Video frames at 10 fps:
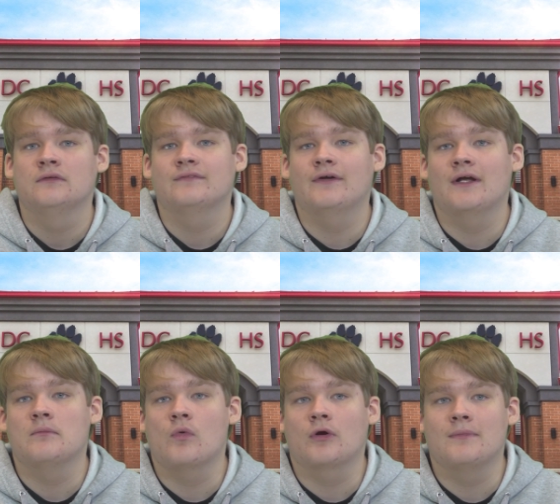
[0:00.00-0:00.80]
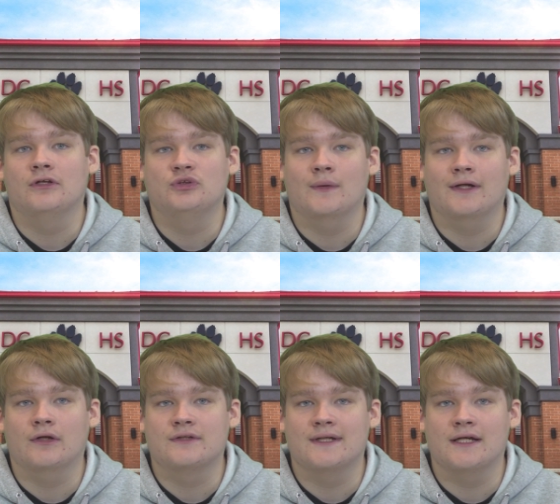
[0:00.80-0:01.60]
find out more about joining
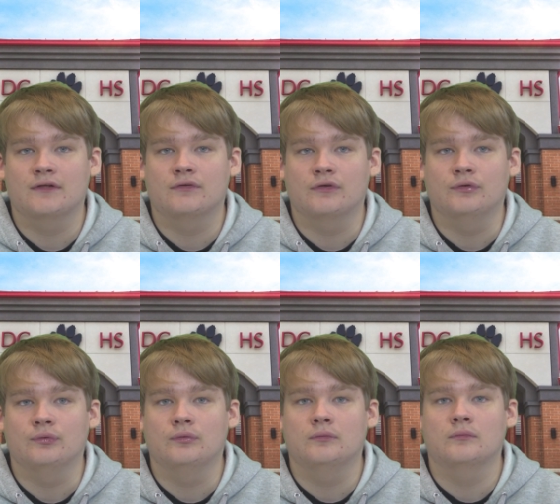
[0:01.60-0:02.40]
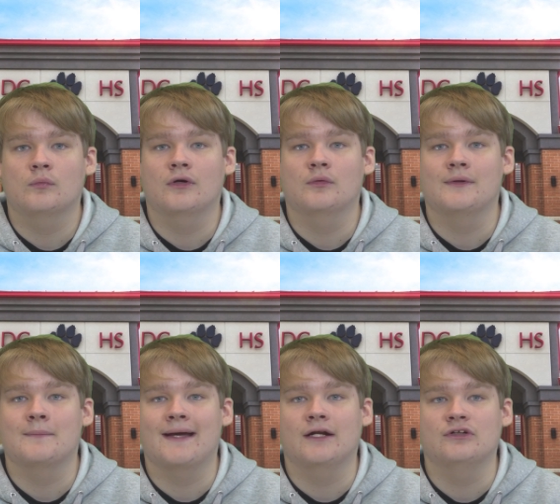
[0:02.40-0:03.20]
our tech crew, where we
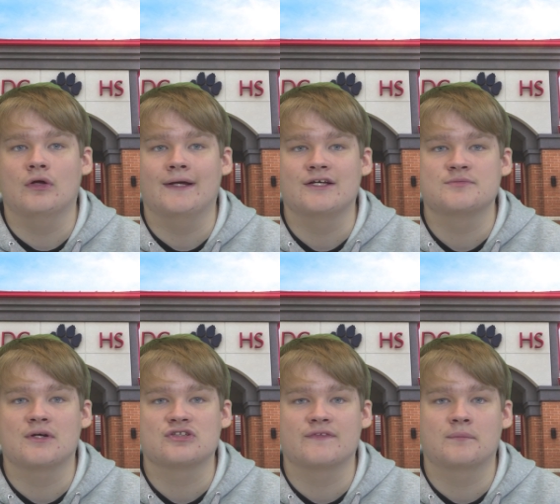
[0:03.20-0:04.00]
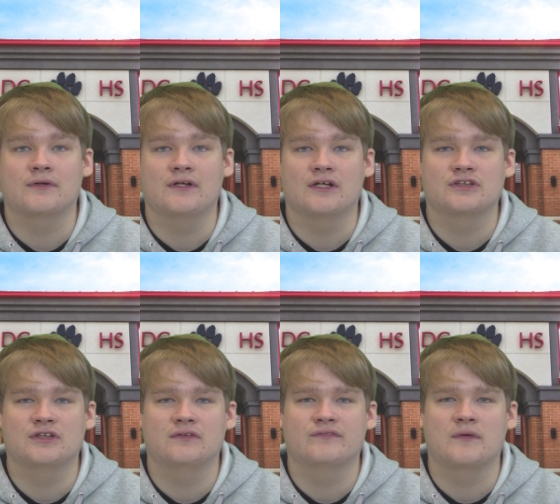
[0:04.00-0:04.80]
manage all aspects of the
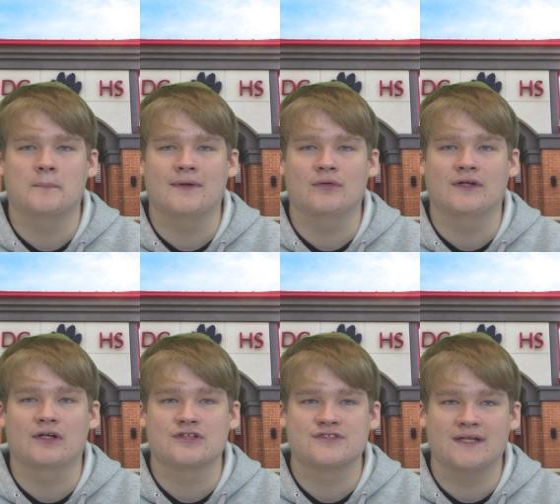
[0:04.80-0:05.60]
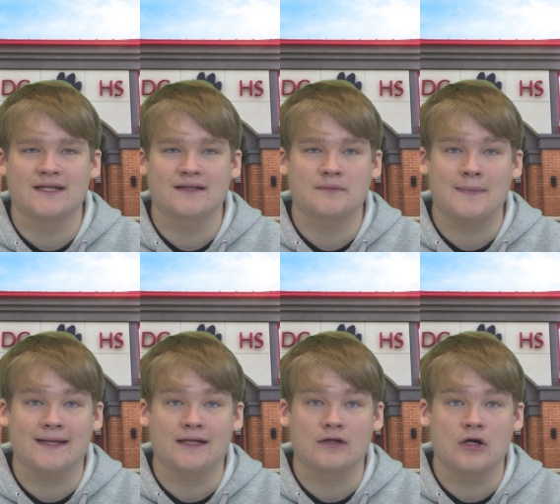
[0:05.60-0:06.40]
production, from building our set,
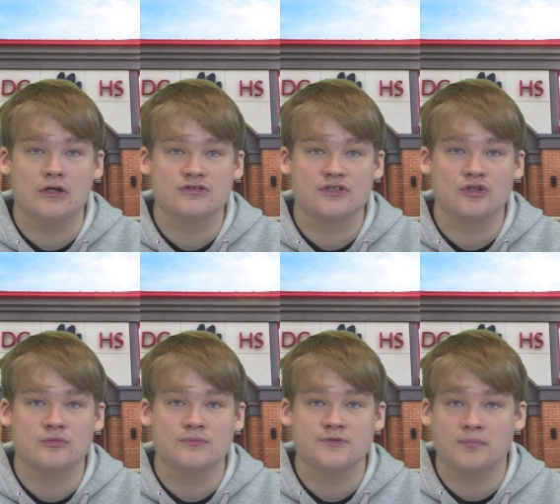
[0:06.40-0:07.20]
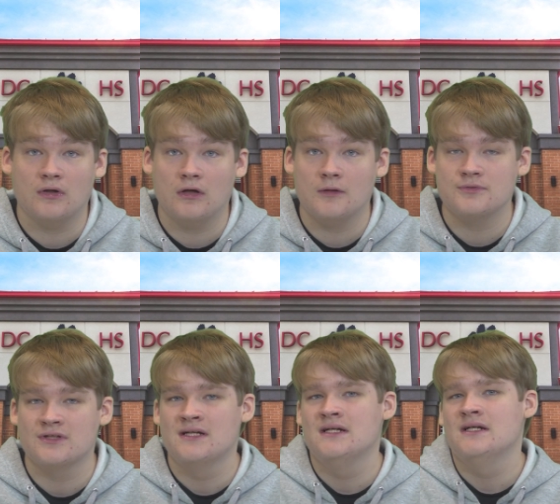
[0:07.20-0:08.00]
making costumes, props,
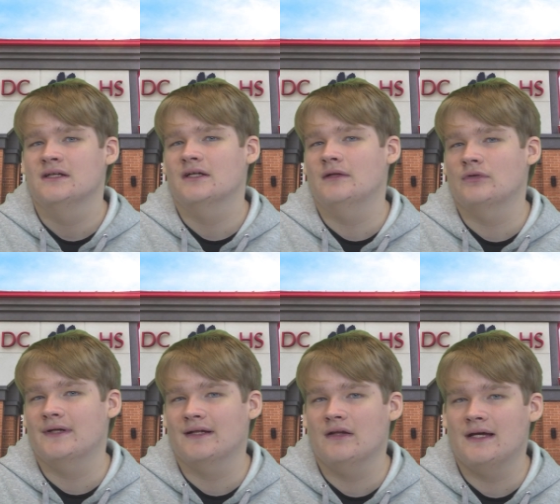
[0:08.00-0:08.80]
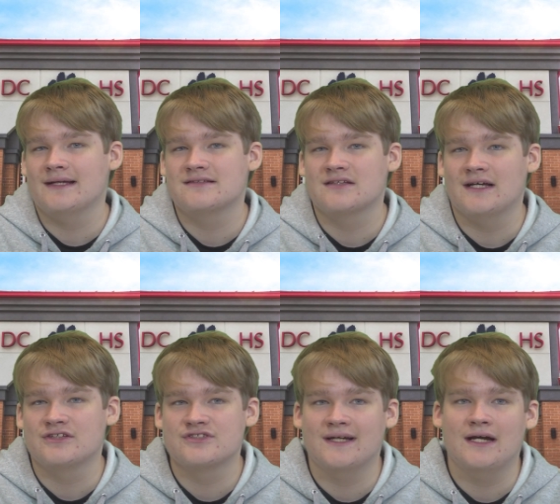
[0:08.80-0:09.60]
and running lights
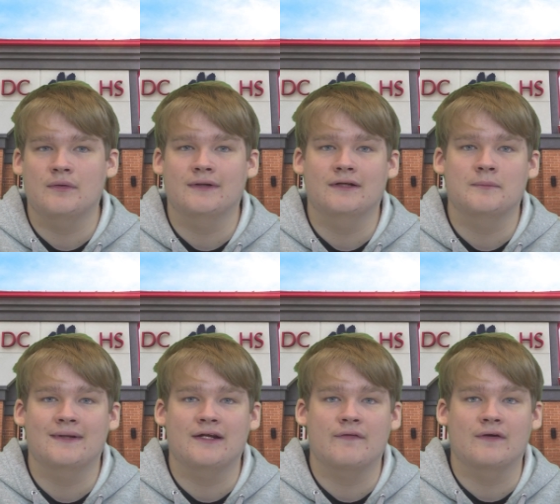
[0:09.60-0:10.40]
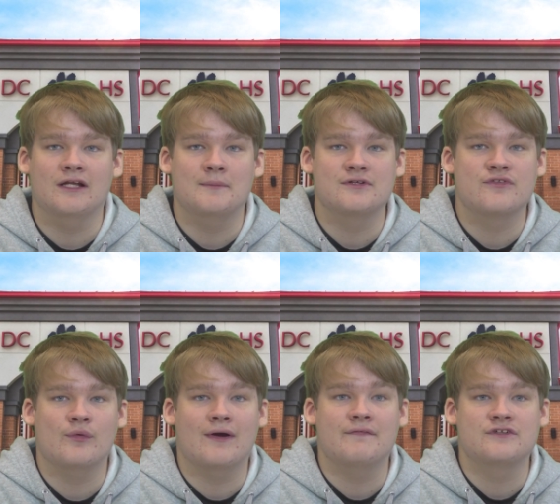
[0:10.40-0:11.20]
slash sound and many other elements
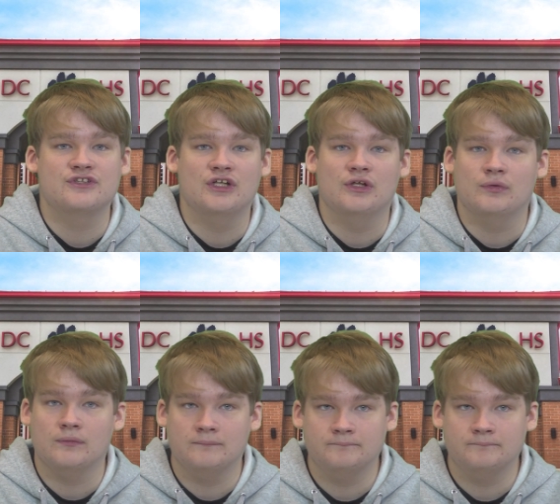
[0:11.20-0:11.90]
throughout the show.